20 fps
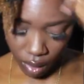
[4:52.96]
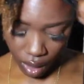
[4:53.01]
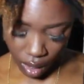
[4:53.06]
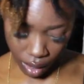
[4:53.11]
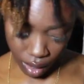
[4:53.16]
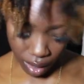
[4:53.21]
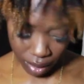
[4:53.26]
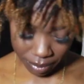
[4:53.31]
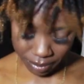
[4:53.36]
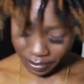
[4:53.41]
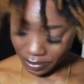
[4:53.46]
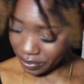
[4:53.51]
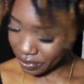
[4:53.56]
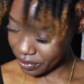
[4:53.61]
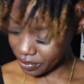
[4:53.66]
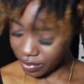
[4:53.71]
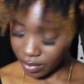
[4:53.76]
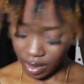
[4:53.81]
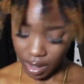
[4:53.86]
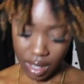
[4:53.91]
Okay.
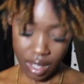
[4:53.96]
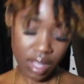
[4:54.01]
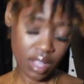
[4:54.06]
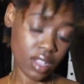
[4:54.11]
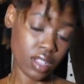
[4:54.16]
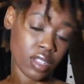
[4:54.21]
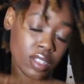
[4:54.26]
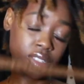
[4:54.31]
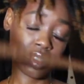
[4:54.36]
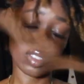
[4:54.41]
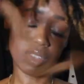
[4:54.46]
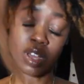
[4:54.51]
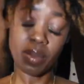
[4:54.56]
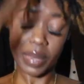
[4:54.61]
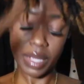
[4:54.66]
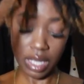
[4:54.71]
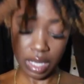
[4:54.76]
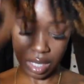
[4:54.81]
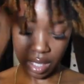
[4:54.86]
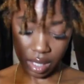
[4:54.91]
So I'm
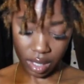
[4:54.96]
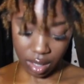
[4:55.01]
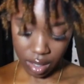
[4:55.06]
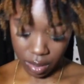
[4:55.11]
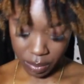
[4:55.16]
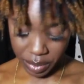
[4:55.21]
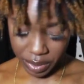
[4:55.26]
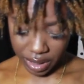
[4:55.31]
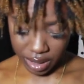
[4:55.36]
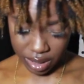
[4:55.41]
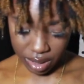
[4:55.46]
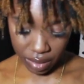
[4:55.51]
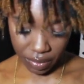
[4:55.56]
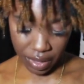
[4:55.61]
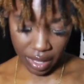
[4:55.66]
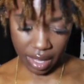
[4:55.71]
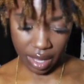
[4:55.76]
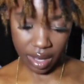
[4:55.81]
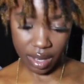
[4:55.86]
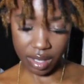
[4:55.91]
gonna get a piece of
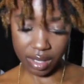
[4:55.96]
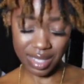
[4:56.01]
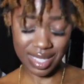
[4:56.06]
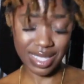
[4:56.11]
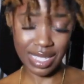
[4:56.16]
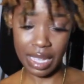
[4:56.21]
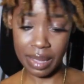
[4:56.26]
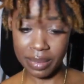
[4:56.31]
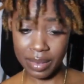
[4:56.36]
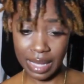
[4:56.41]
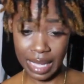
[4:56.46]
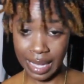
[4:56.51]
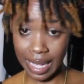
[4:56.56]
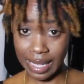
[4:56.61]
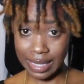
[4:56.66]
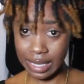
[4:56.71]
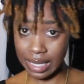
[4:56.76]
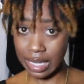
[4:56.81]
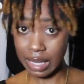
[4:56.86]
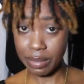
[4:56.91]
hair, the same like
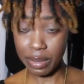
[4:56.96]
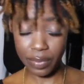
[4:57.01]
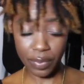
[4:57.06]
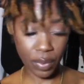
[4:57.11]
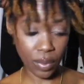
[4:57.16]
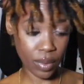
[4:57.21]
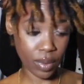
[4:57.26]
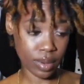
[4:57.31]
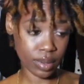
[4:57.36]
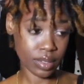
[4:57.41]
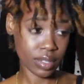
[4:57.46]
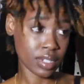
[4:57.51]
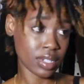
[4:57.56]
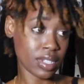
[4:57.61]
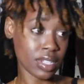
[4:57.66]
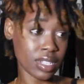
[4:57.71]
I did before.